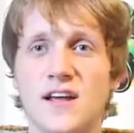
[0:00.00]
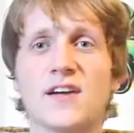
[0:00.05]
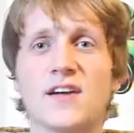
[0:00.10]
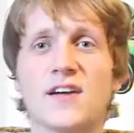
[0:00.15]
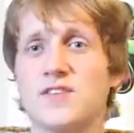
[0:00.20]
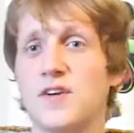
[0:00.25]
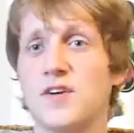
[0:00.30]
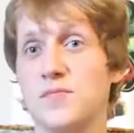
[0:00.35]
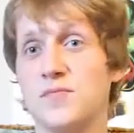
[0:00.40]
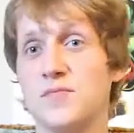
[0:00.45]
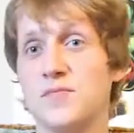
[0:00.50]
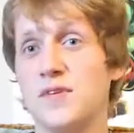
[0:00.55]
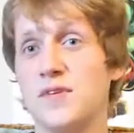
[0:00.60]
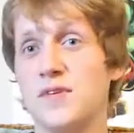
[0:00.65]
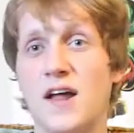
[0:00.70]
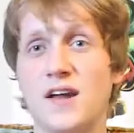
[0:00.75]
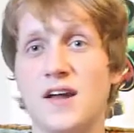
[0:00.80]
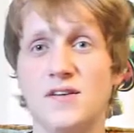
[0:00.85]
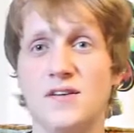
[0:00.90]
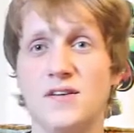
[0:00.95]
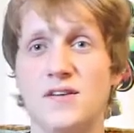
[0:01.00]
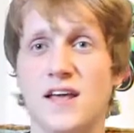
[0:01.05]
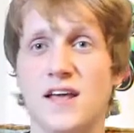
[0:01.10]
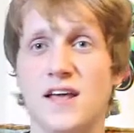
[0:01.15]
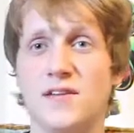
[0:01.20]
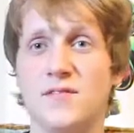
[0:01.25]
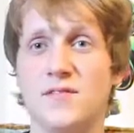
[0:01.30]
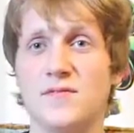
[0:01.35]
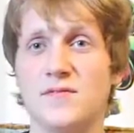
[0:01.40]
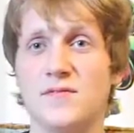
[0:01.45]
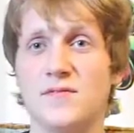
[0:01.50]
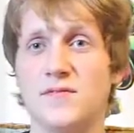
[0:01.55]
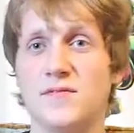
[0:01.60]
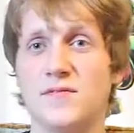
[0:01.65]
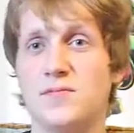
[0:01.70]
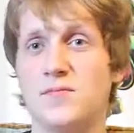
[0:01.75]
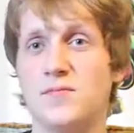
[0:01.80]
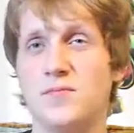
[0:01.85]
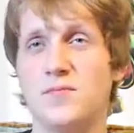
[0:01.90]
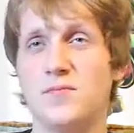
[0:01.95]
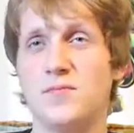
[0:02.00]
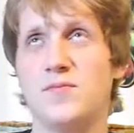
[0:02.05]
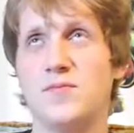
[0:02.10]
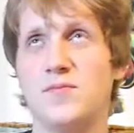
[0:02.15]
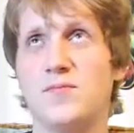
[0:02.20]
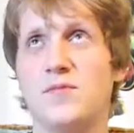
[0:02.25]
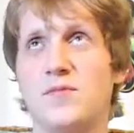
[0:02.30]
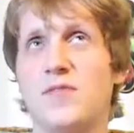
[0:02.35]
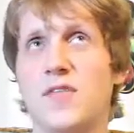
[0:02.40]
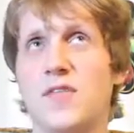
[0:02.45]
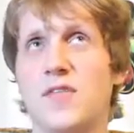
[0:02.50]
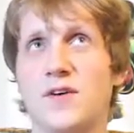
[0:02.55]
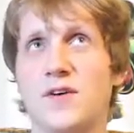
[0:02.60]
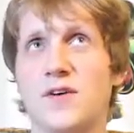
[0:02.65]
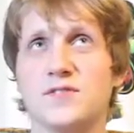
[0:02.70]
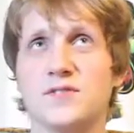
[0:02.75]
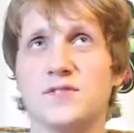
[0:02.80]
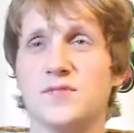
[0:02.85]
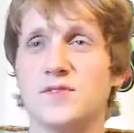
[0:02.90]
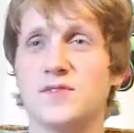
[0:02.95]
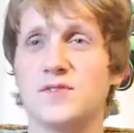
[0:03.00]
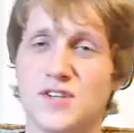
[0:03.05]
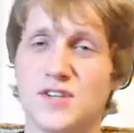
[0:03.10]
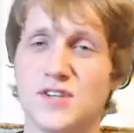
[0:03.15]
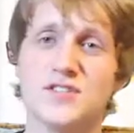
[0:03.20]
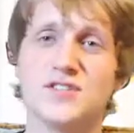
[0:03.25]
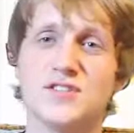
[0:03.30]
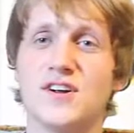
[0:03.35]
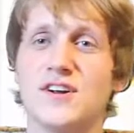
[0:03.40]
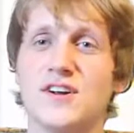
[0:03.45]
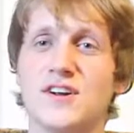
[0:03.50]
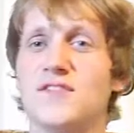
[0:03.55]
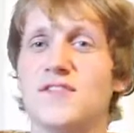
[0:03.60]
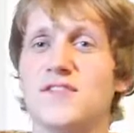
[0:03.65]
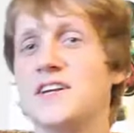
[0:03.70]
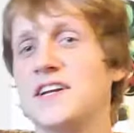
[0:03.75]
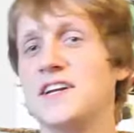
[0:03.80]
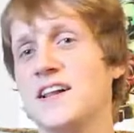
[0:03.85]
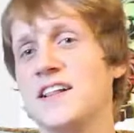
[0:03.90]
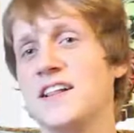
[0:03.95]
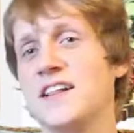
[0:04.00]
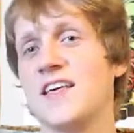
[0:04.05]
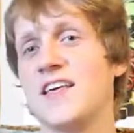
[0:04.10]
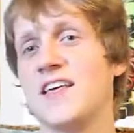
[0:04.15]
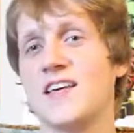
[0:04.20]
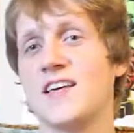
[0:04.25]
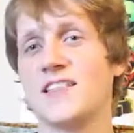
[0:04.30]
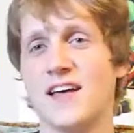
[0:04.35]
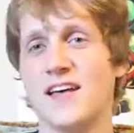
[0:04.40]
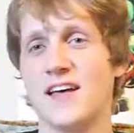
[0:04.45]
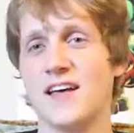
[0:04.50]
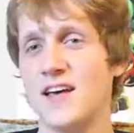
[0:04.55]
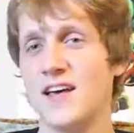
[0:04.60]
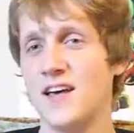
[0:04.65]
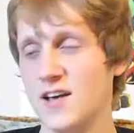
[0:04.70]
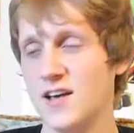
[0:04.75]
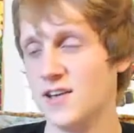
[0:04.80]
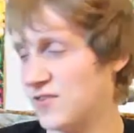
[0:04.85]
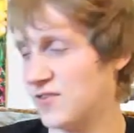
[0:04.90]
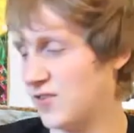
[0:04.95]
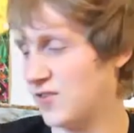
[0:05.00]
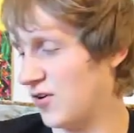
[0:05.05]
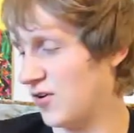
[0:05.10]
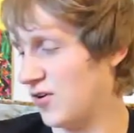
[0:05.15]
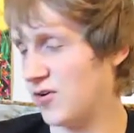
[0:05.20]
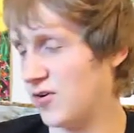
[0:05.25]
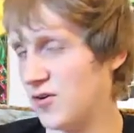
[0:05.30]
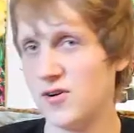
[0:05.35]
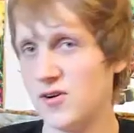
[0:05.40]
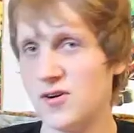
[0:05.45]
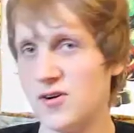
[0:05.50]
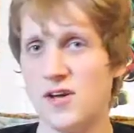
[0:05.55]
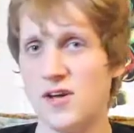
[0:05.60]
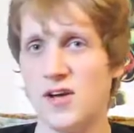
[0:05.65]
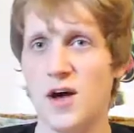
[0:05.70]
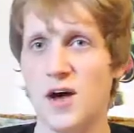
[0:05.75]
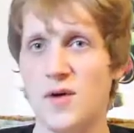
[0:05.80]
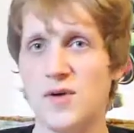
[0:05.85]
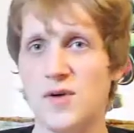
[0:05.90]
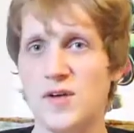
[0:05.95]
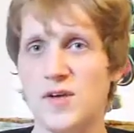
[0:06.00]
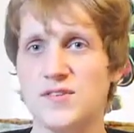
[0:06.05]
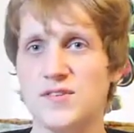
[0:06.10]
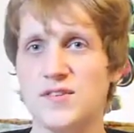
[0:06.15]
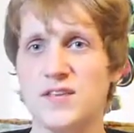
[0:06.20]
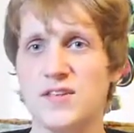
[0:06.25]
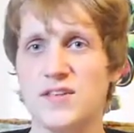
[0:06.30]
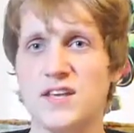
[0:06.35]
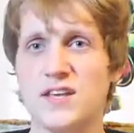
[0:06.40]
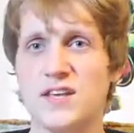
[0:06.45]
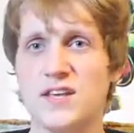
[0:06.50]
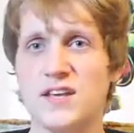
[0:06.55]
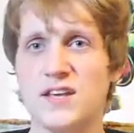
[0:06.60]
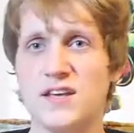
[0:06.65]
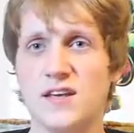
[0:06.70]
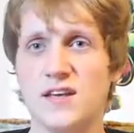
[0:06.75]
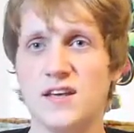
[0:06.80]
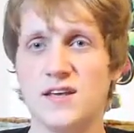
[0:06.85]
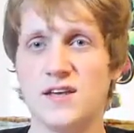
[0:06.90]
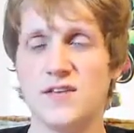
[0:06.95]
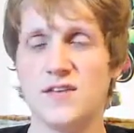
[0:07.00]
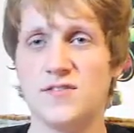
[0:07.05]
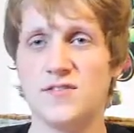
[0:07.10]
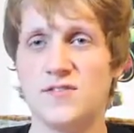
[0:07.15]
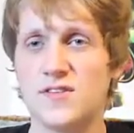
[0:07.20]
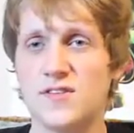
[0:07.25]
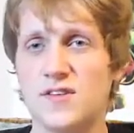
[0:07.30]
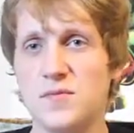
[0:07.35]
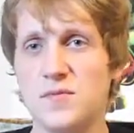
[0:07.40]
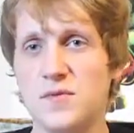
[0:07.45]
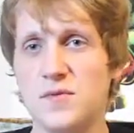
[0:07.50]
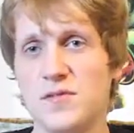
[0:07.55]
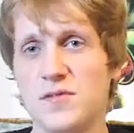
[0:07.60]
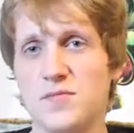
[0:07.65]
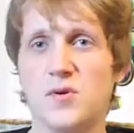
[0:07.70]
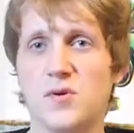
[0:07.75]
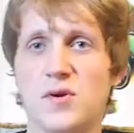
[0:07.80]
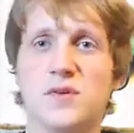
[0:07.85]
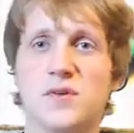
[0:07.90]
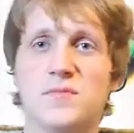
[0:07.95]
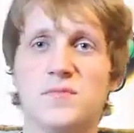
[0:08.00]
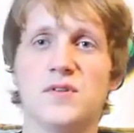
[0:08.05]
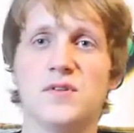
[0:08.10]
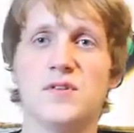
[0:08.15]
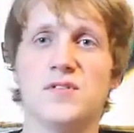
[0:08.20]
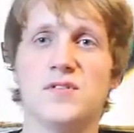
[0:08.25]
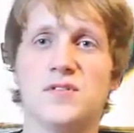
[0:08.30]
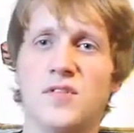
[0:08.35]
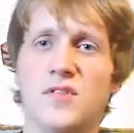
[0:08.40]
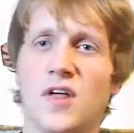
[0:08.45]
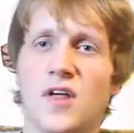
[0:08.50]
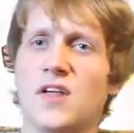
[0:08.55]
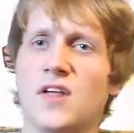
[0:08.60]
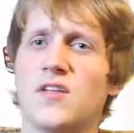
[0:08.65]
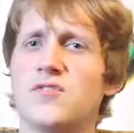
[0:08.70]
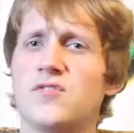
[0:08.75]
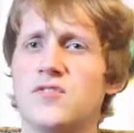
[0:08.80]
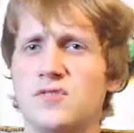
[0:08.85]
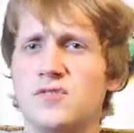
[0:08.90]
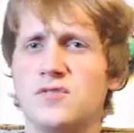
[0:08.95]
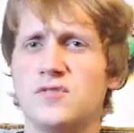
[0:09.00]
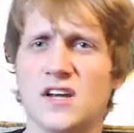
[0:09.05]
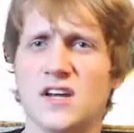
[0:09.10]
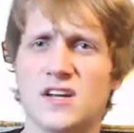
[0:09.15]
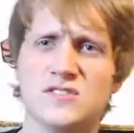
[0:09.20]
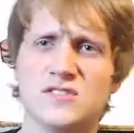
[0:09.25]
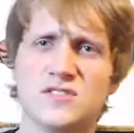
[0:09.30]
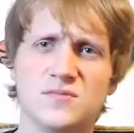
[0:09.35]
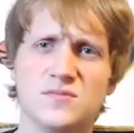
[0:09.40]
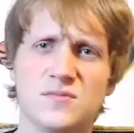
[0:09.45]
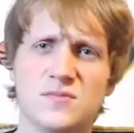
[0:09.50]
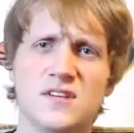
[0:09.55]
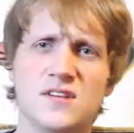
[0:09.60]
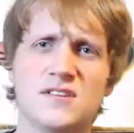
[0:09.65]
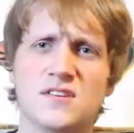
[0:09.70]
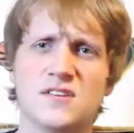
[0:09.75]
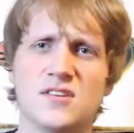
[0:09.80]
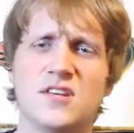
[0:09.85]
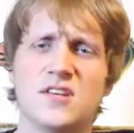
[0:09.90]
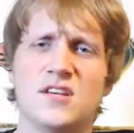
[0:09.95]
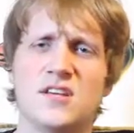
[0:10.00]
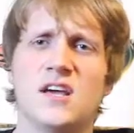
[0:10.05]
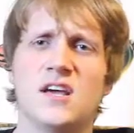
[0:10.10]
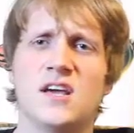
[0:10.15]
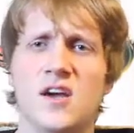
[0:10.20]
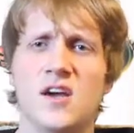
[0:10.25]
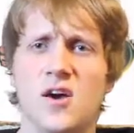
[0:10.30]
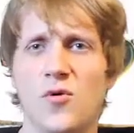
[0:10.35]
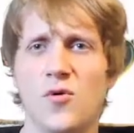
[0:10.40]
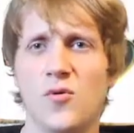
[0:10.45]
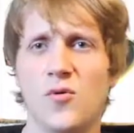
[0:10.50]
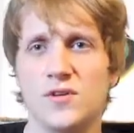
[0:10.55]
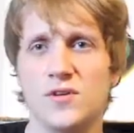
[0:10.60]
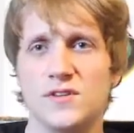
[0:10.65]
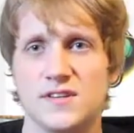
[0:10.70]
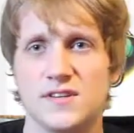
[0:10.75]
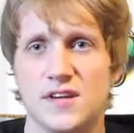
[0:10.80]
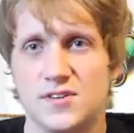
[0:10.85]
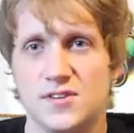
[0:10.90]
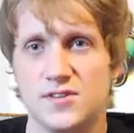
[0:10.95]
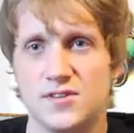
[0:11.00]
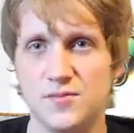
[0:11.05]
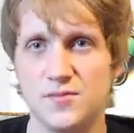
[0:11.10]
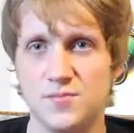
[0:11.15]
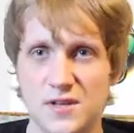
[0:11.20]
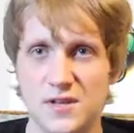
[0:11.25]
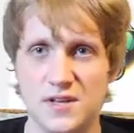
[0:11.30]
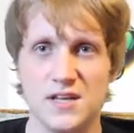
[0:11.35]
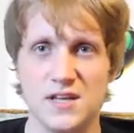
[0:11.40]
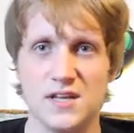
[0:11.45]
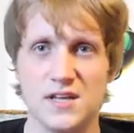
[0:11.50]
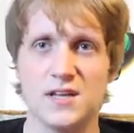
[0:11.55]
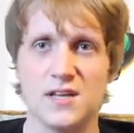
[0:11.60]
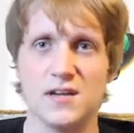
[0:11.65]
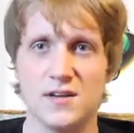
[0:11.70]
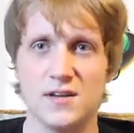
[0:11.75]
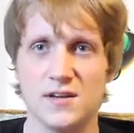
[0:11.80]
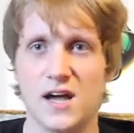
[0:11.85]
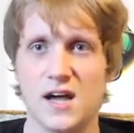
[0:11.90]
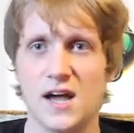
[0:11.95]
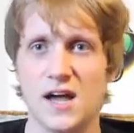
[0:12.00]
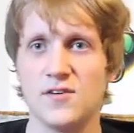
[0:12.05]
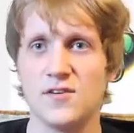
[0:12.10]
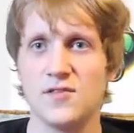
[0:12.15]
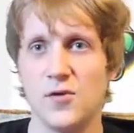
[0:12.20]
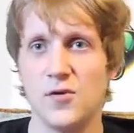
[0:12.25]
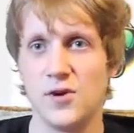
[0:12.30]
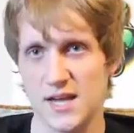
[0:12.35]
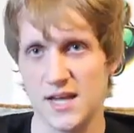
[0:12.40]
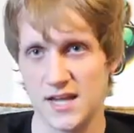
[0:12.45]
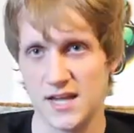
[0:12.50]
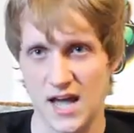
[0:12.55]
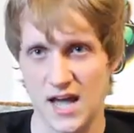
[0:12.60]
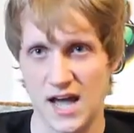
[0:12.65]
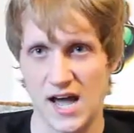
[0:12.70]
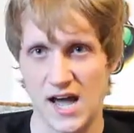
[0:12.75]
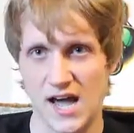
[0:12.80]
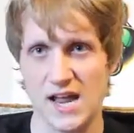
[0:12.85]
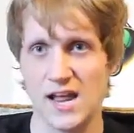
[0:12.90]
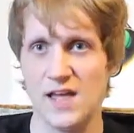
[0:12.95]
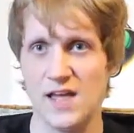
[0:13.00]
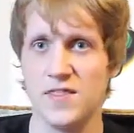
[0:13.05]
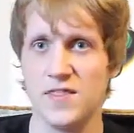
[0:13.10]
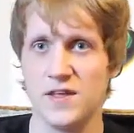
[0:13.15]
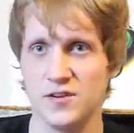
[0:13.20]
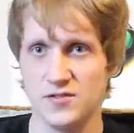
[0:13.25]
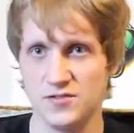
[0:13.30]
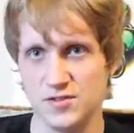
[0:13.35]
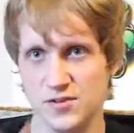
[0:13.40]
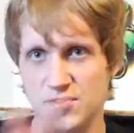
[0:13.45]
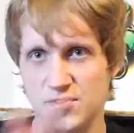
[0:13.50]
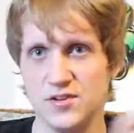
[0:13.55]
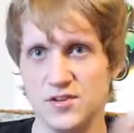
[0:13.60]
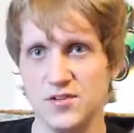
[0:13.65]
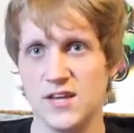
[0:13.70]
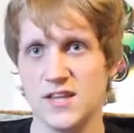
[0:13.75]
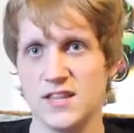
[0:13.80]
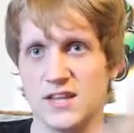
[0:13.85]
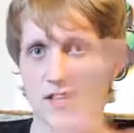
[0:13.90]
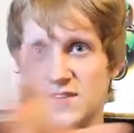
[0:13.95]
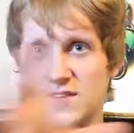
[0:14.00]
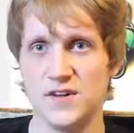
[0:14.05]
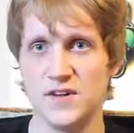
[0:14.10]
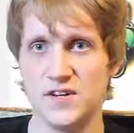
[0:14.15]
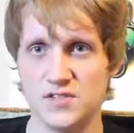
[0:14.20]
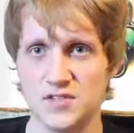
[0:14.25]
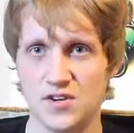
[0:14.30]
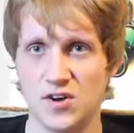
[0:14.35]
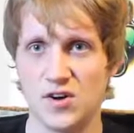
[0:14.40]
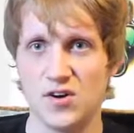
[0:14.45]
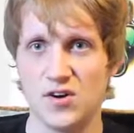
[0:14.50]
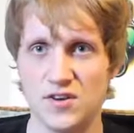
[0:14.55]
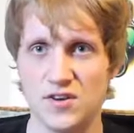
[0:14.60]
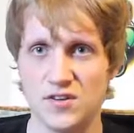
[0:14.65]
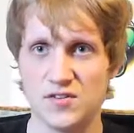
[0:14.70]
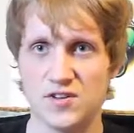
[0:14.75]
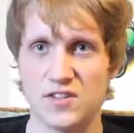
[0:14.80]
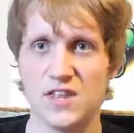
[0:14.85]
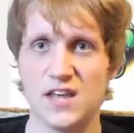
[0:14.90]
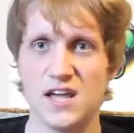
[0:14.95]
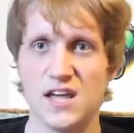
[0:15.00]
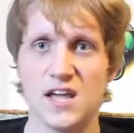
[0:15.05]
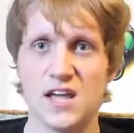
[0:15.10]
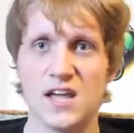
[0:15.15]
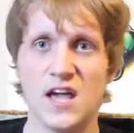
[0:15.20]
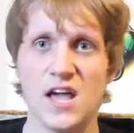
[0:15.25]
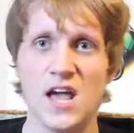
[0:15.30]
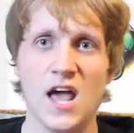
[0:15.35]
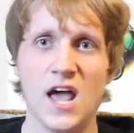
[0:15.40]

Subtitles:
Actually, I'm 98,000% sure I never did anything like that. So this is going to be put up in like two sections basically. One section being kind of what I got, and then I'll show you like the convention hall and everything.